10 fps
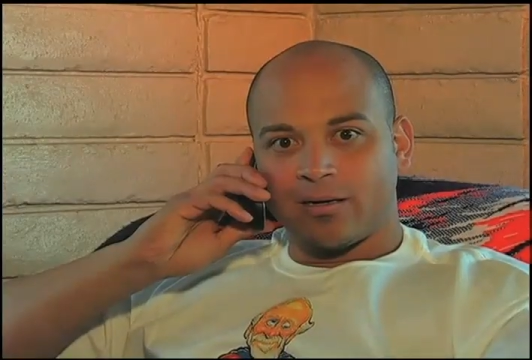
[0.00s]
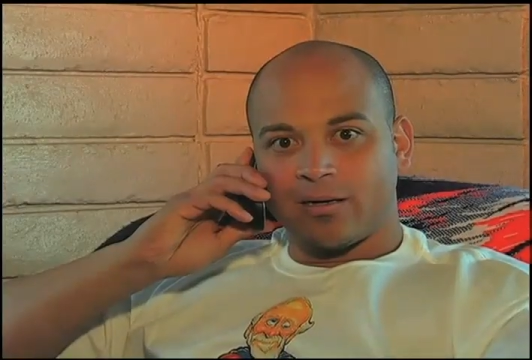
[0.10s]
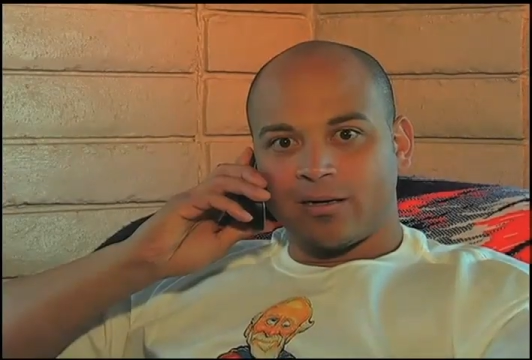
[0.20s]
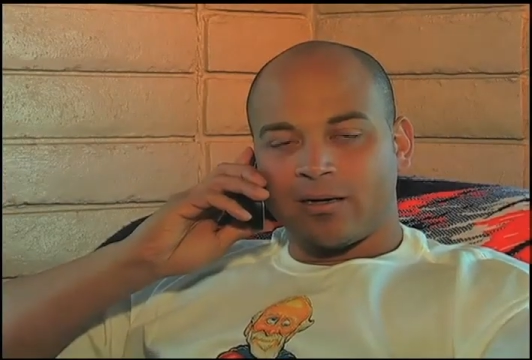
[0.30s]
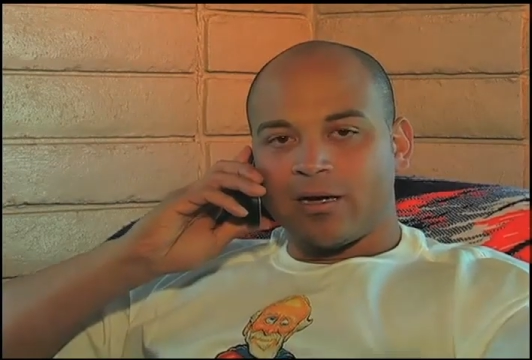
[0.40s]

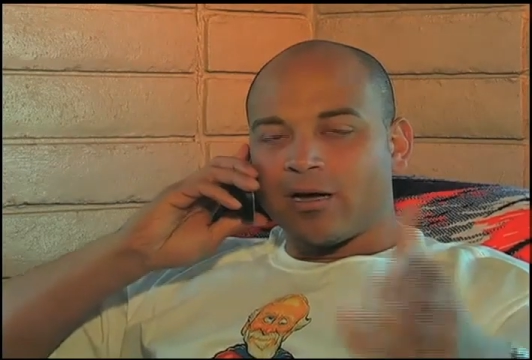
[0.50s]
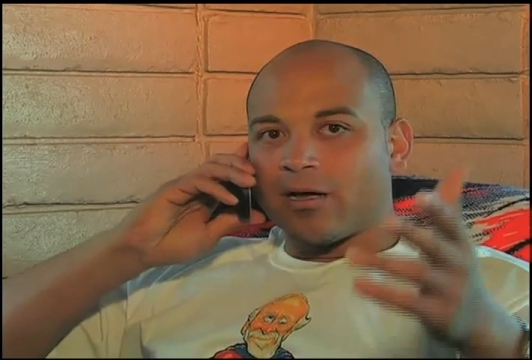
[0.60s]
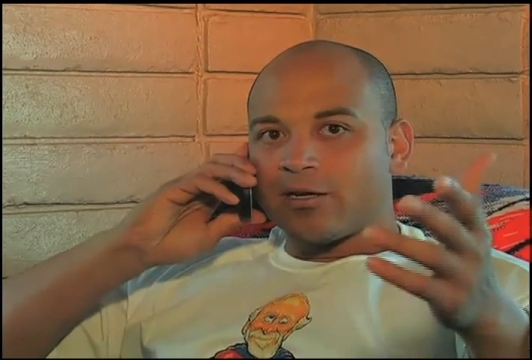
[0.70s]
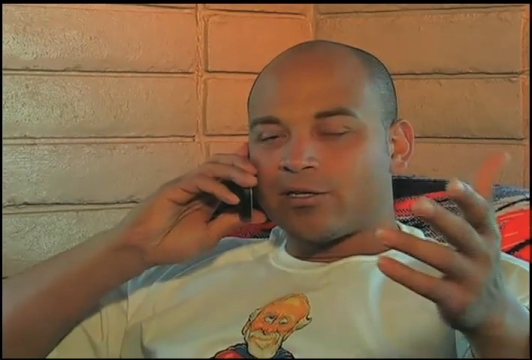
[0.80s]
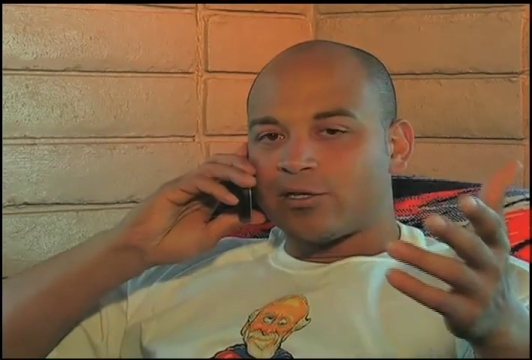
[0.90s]

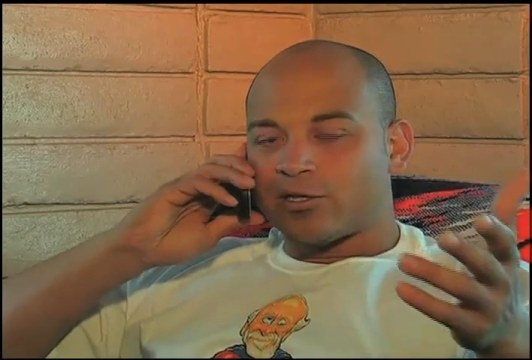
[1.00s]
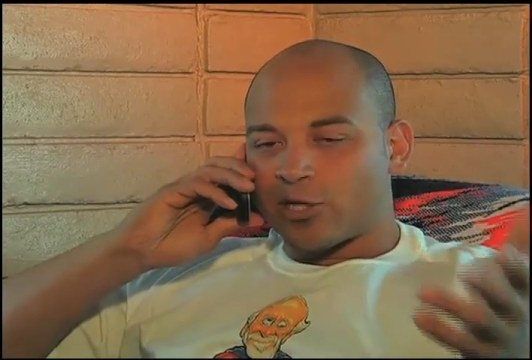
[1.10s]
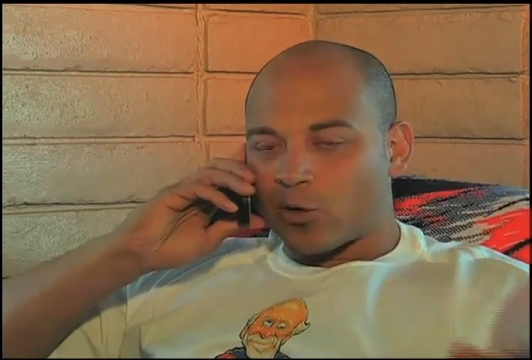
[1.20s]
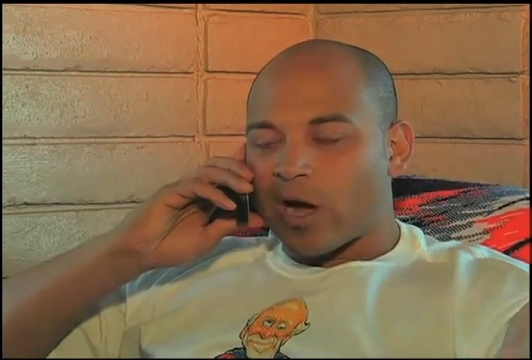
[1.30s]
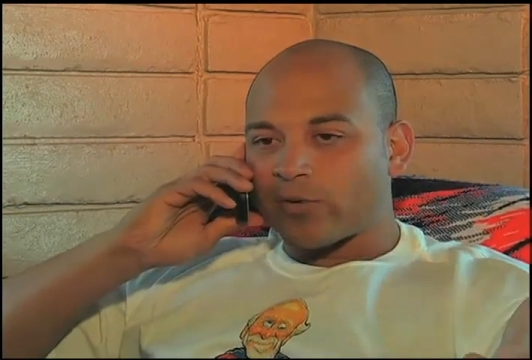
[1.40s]
$200.
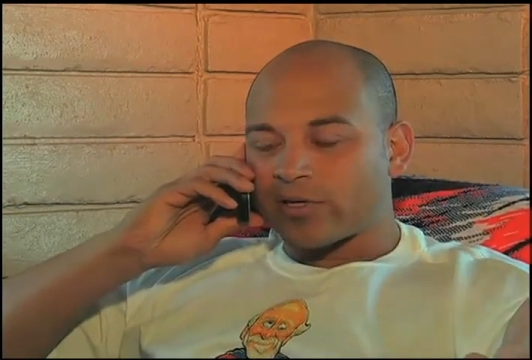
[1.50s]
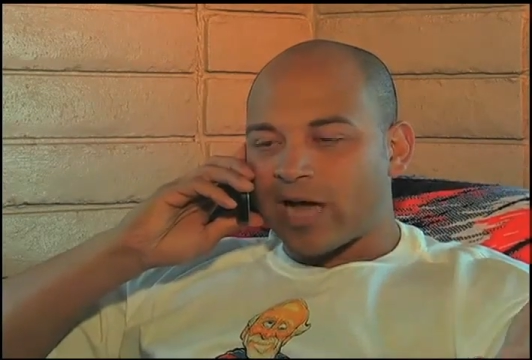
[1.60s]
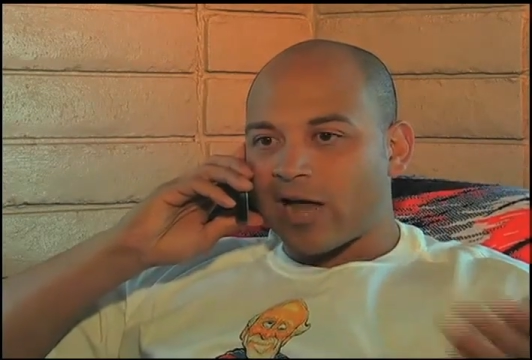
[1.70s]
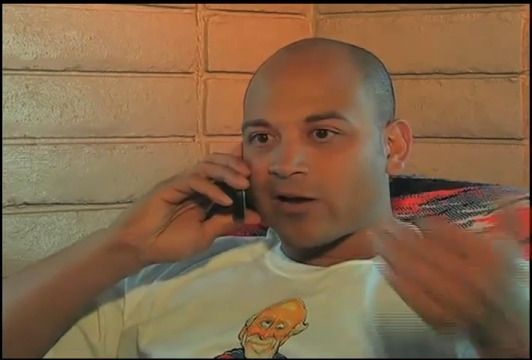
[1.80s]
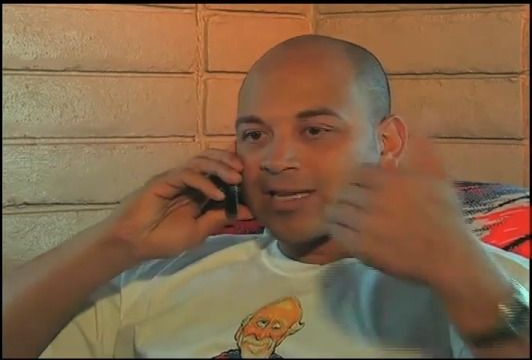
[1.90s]

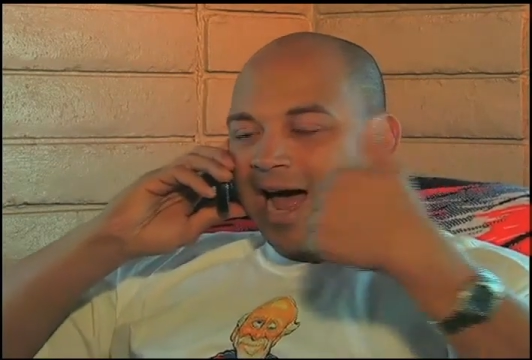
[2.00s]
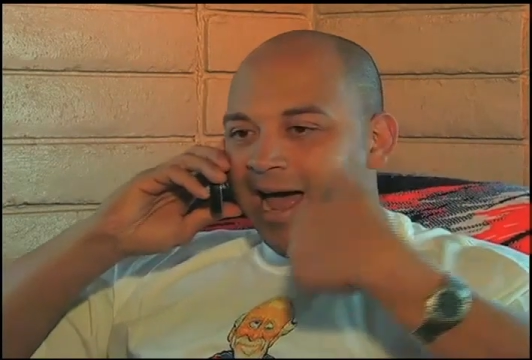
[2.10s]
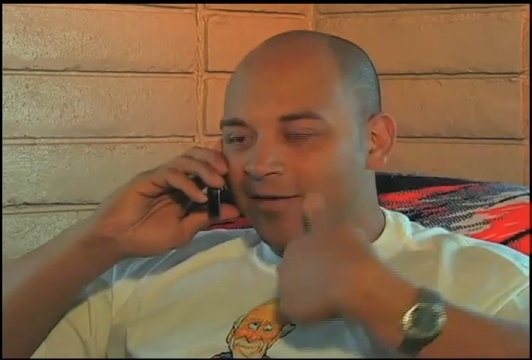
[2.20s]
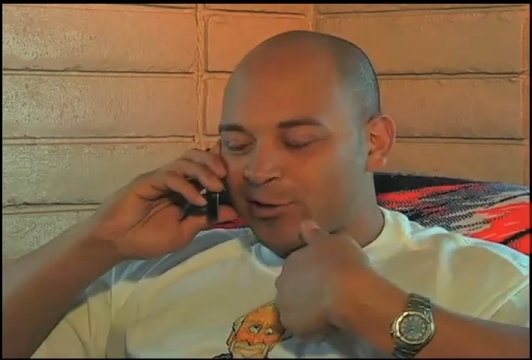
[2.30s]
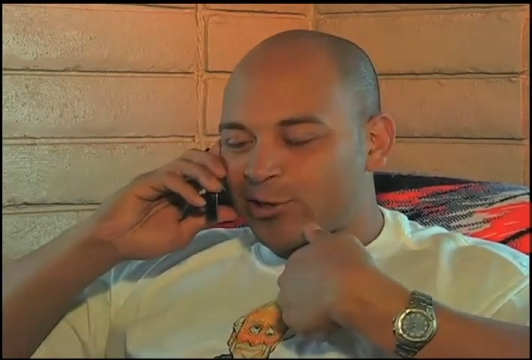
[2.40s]
$200?
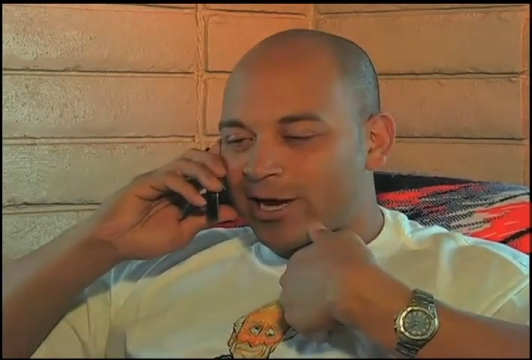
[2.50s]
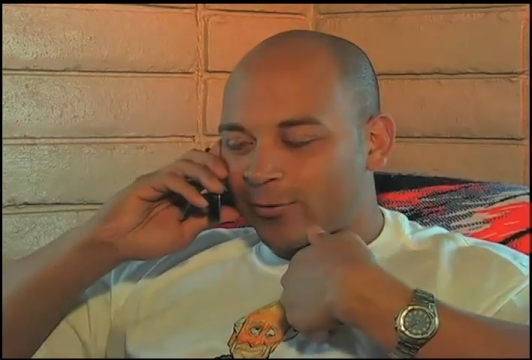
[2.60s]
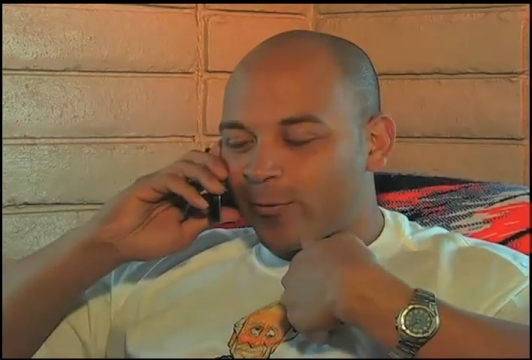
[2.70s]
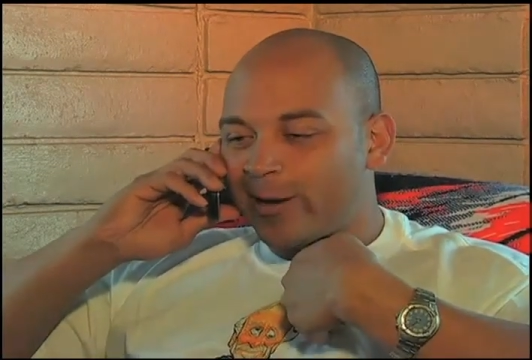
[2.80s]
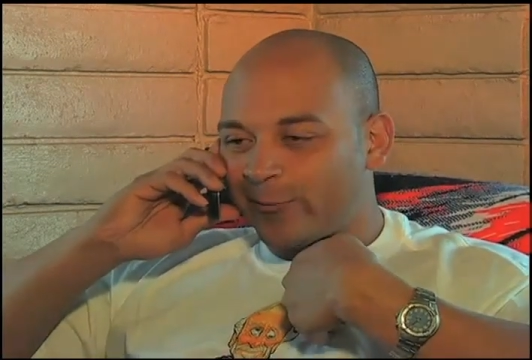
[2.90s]
I have a
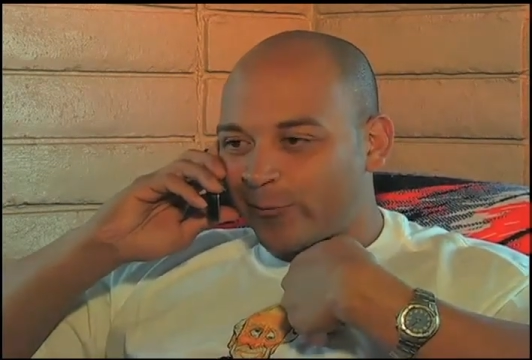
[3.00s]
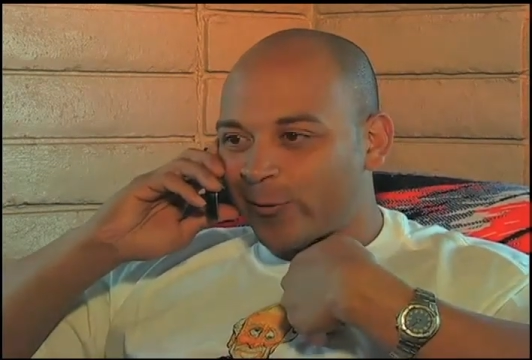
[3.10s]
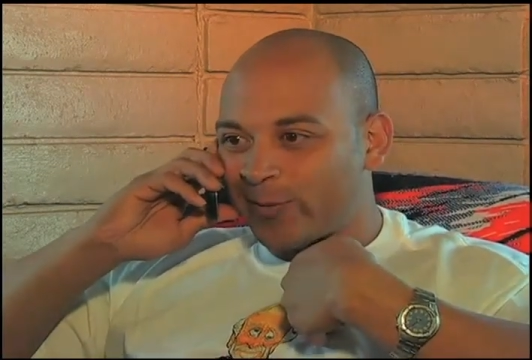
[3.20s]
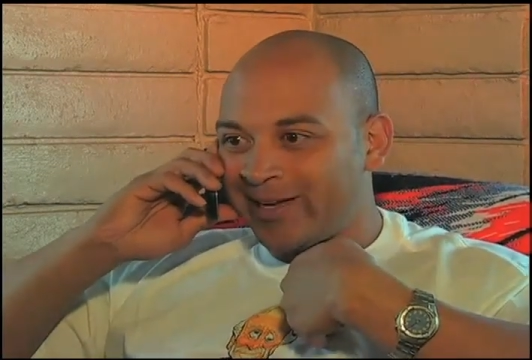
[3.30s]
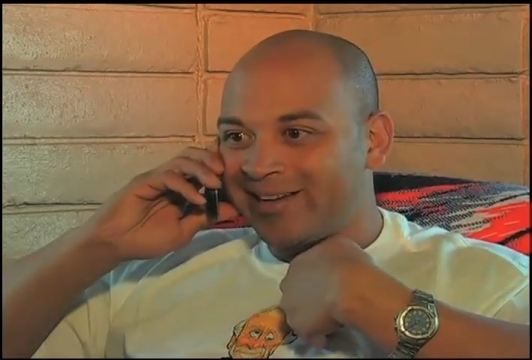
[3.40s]
check waiting
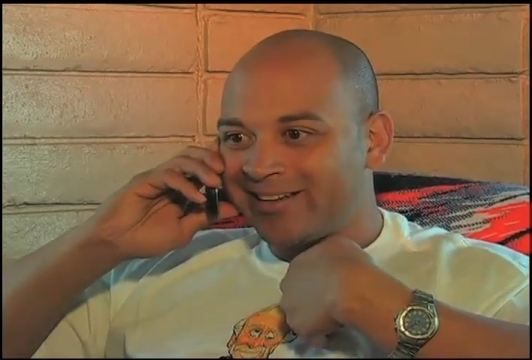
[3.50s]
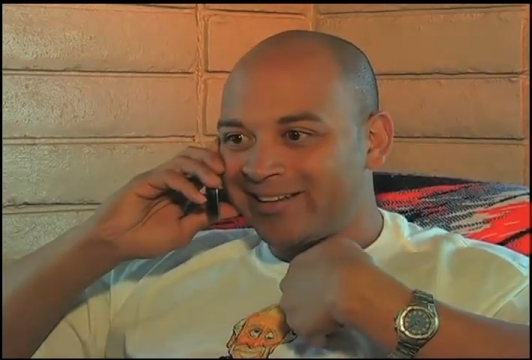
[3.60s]
for me?